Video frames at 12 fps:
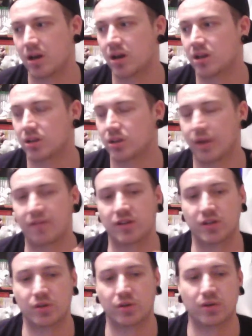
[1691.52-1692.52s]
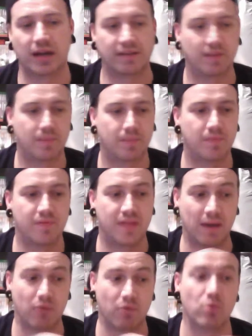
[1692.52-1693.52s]
So if I do, and
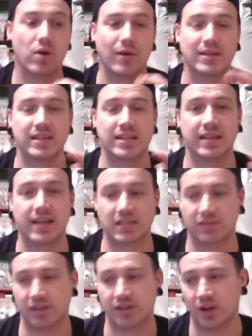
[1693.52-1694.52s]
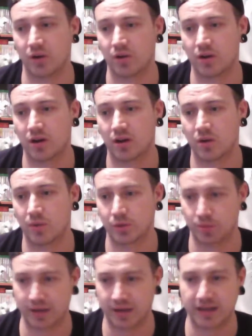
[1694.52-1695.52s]
that will all go into the next video,
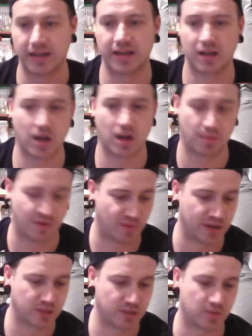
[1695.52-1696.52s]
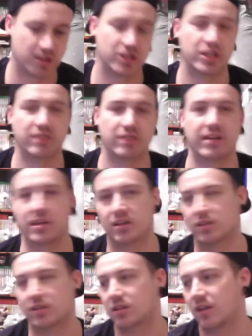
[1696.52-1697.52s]
which will be in a couple of weeks once I generate
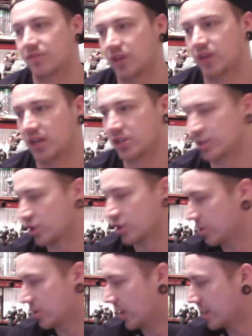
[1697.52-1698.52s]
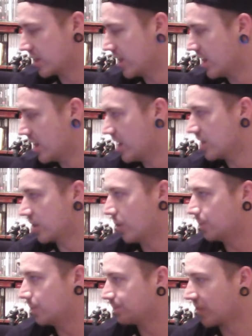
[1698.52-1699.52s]
enough stuff to actually show you guys.
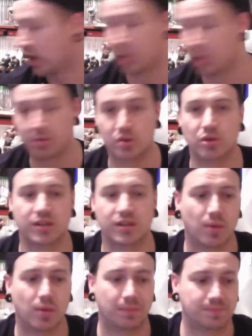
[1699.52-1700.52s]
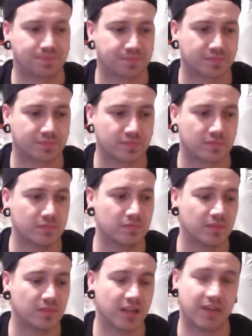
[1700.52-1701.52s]
So I hope you enjoyed this one.
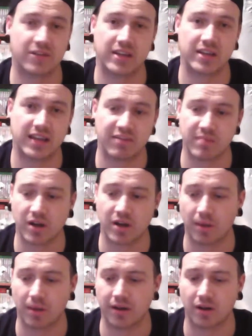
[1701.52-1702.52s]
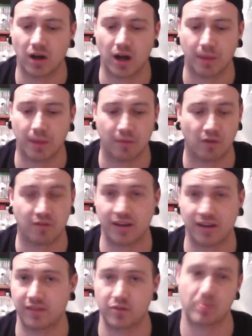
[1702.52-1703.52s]
If you did, leave me a comment of
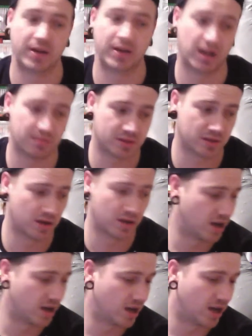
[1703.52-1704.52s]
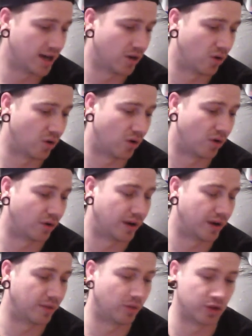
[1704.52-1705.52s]
any of your pickups or
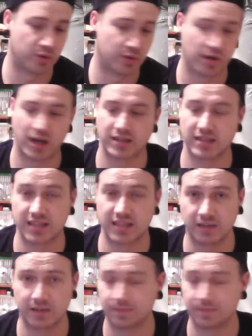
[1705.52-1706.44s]
what you would like to see